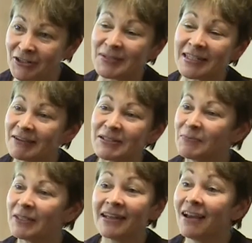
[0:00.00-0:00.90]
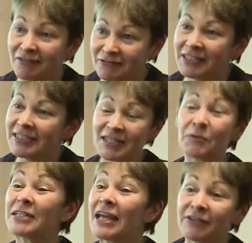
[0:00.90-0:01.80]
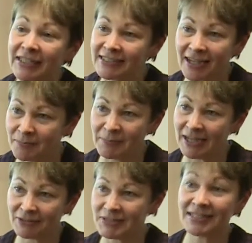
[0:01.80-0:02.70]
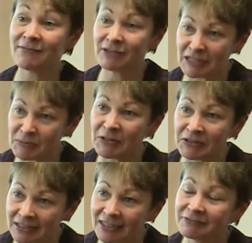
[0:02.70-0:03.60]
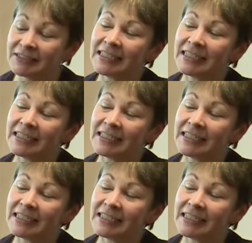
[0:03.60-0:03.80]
is going to be enough. So whatever he'd come back was never going to be good enough.